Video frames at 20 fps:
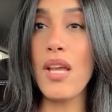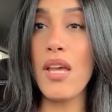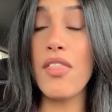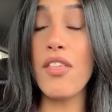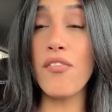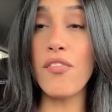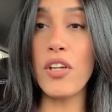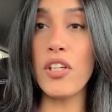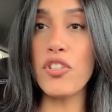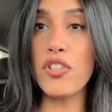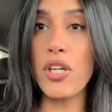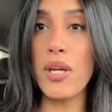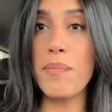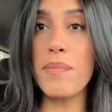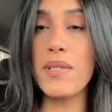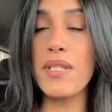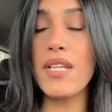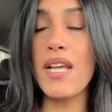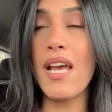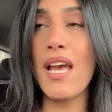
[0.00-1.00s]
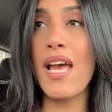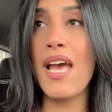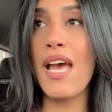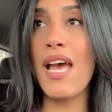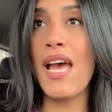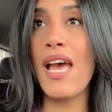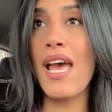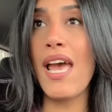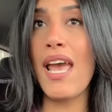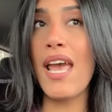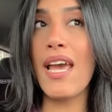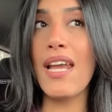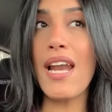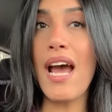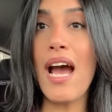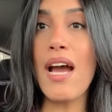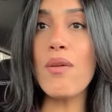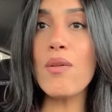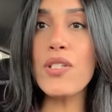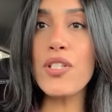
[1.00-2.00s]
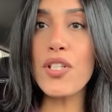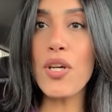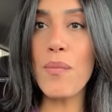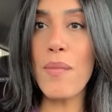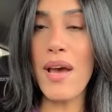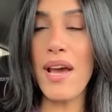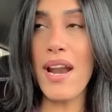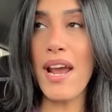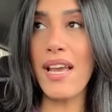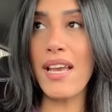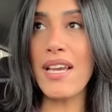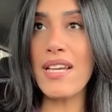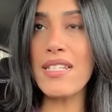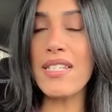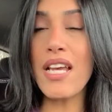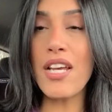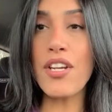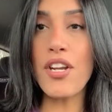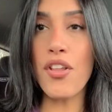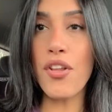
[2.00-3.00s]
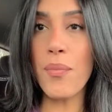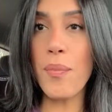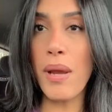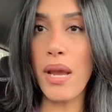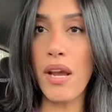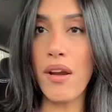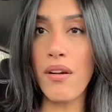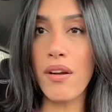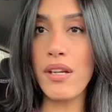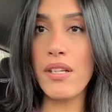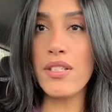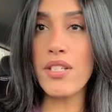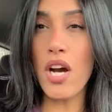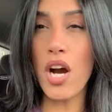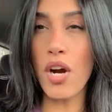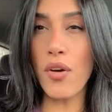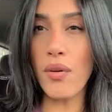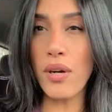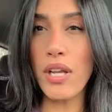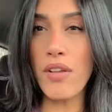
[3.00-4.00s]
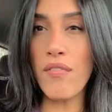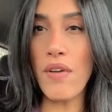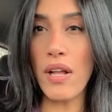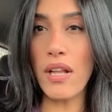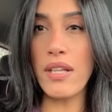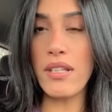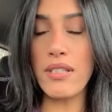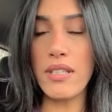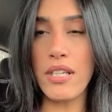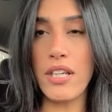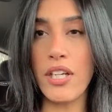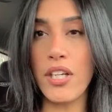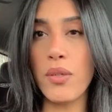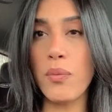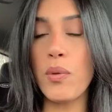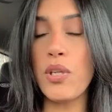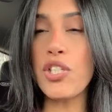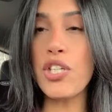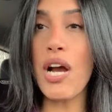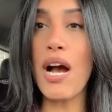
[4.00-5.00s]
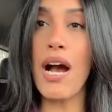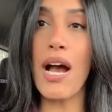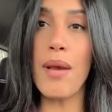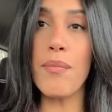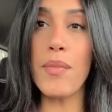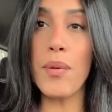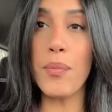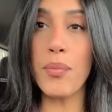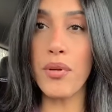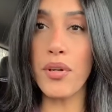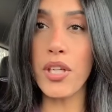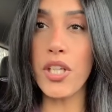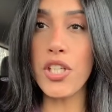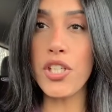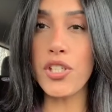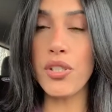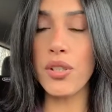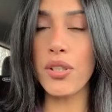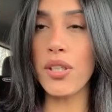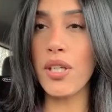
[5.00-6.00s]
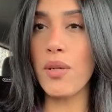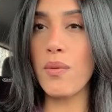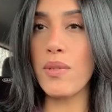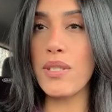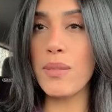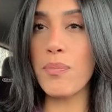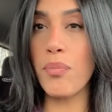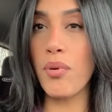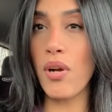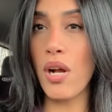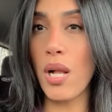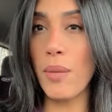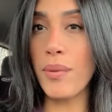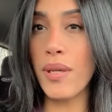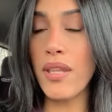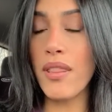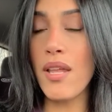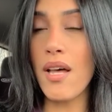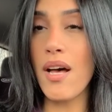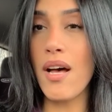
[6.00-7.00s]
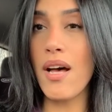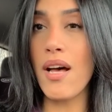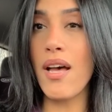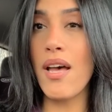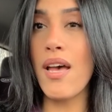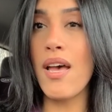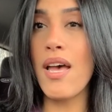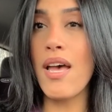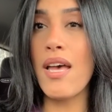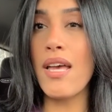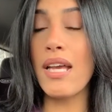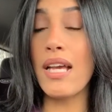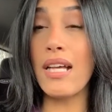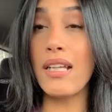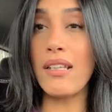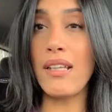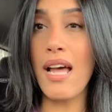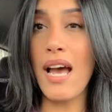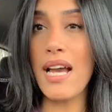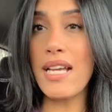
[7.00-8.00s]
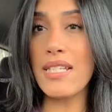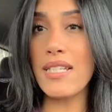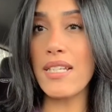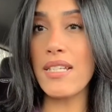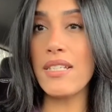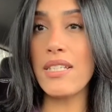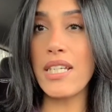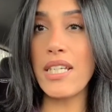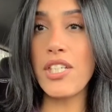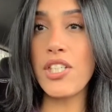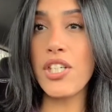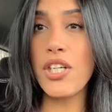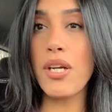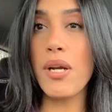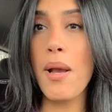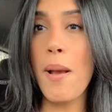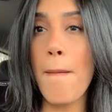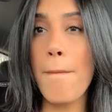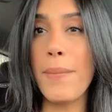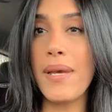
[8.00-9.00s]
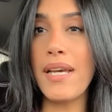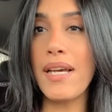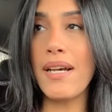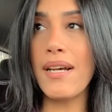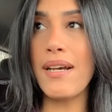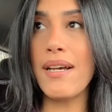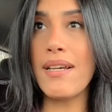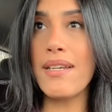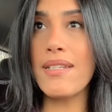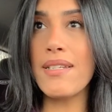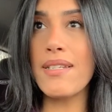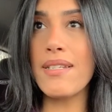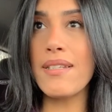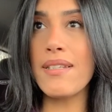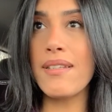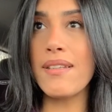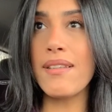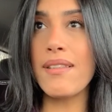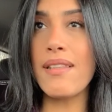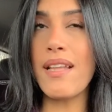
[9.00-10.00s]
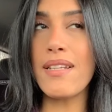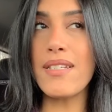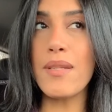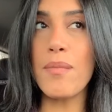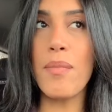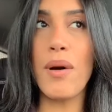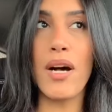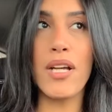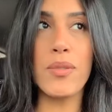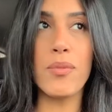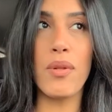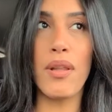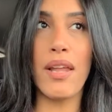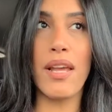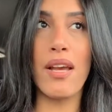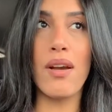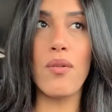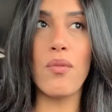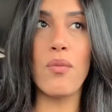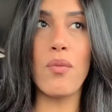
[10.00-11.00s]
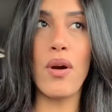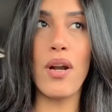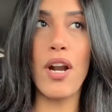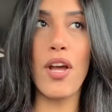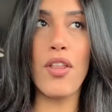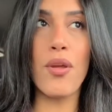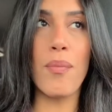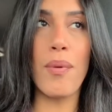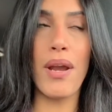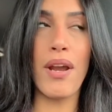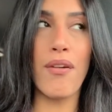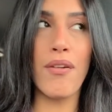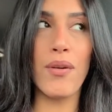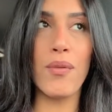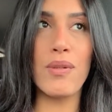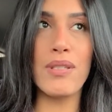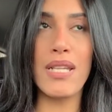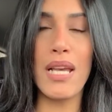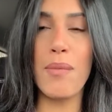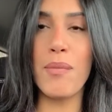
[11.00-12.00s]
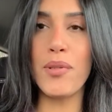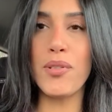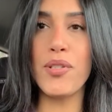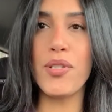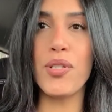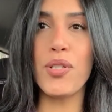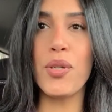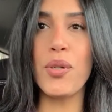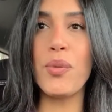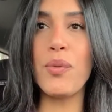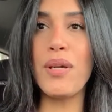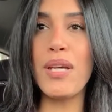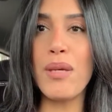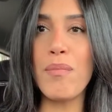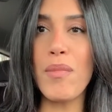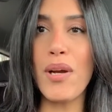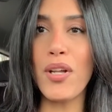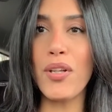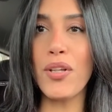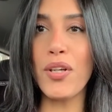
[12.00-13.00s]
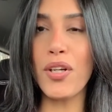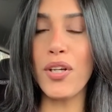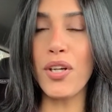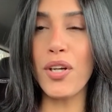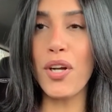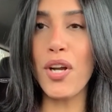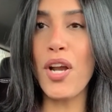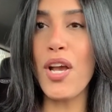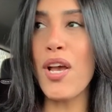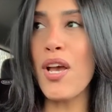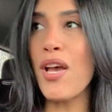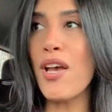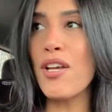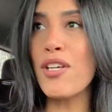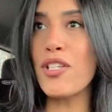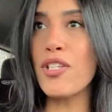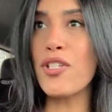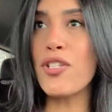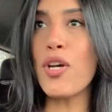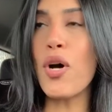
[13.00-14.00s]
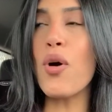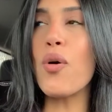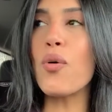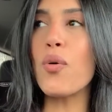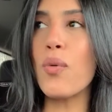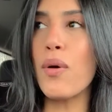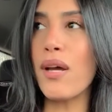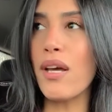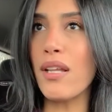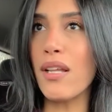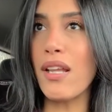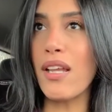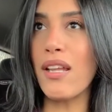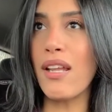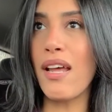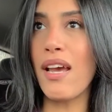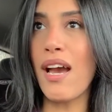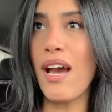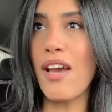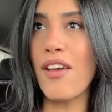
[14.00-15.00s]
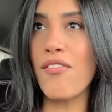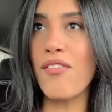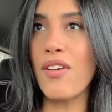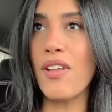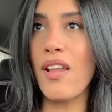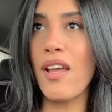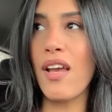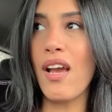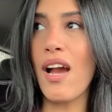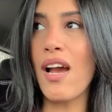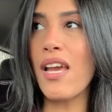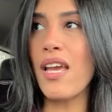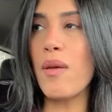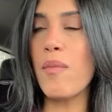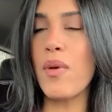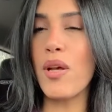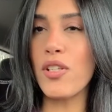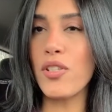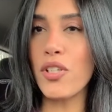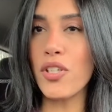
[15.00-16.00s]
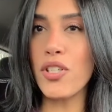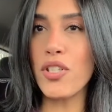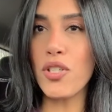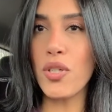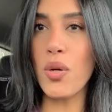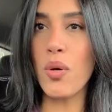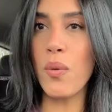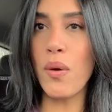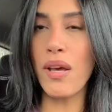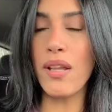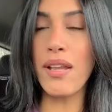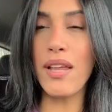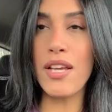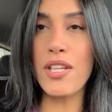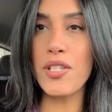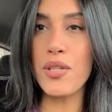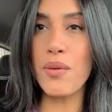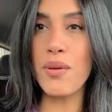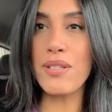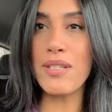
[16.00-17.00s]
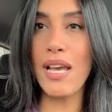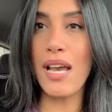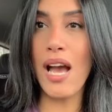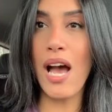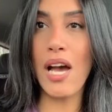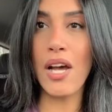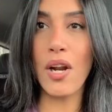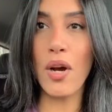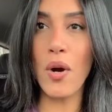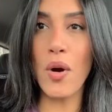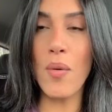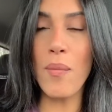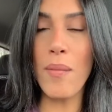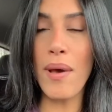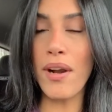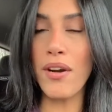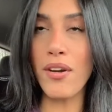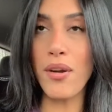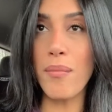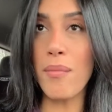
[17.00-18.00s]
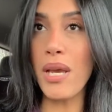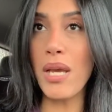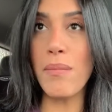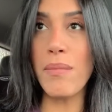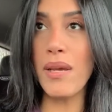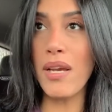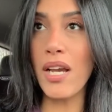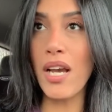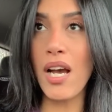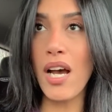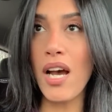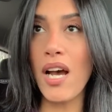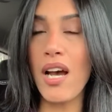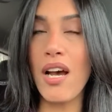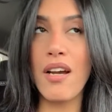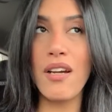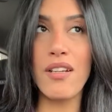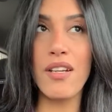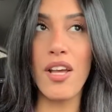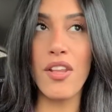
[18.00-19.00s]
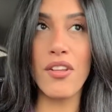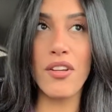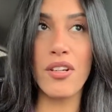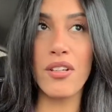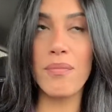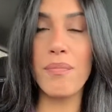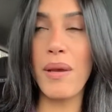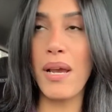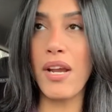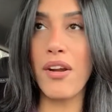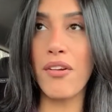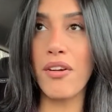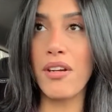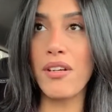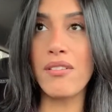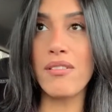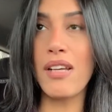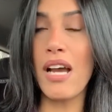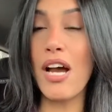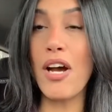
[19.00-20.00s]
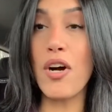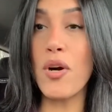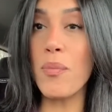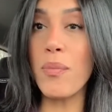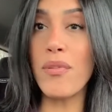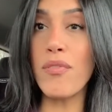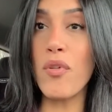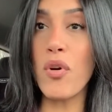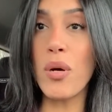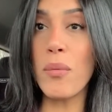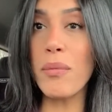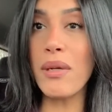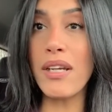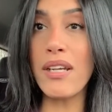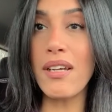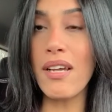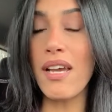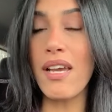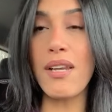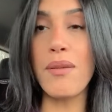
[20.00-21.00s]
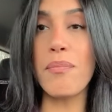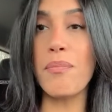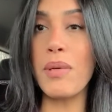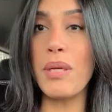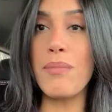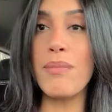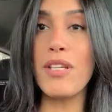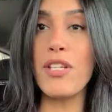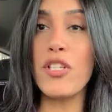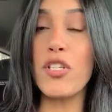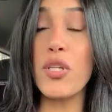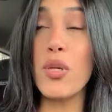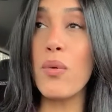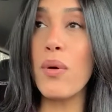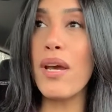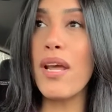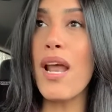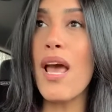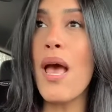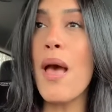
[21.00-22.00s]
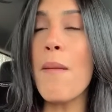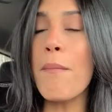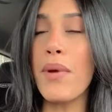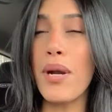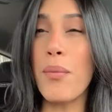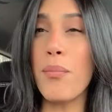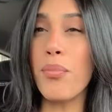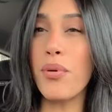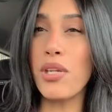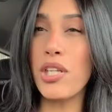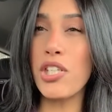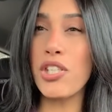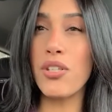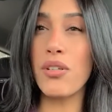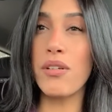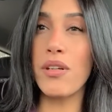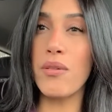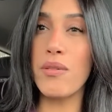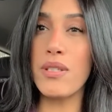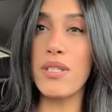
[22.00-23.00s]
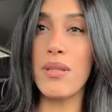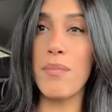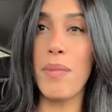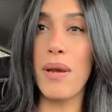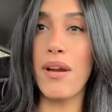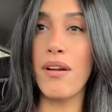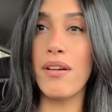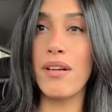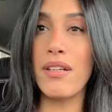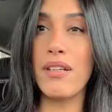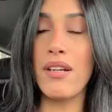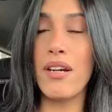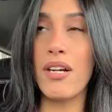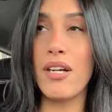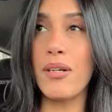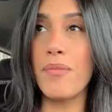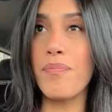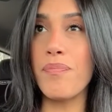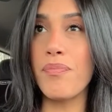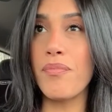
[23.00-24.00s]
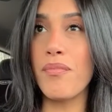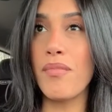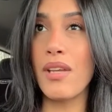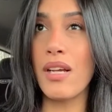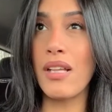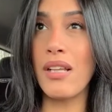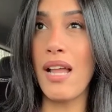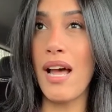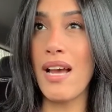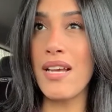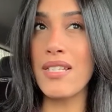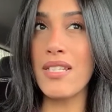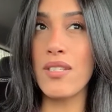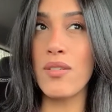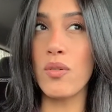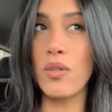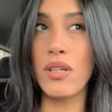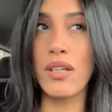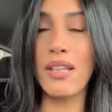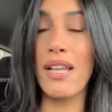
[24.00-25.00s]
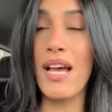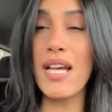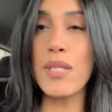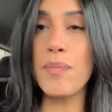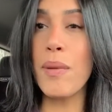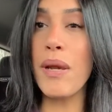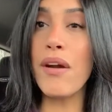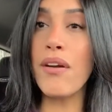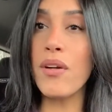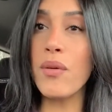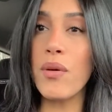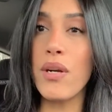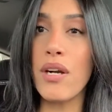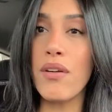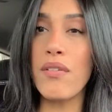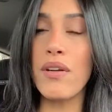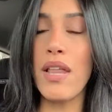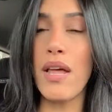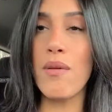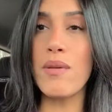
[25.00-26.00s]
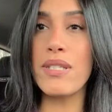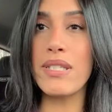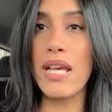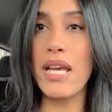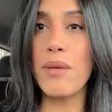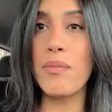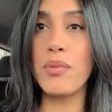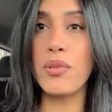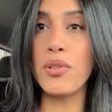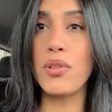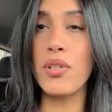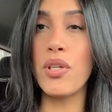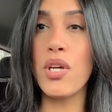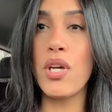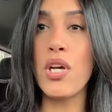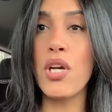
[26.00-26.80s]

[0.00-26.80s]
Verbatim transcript: the field trips. And I was so mad. I guess another parent already volunteered, which I'm pretty sure it was probably the class teacher because that's impossible. Like, what other parent was able to email her so quickly? Like, I feel like I emailed her so quickly as soon as I got home. I don't know, maybe another parent got home before me and beat me to it, but I'm pretty sure it was the parent um, class or class parent, whatever, that was able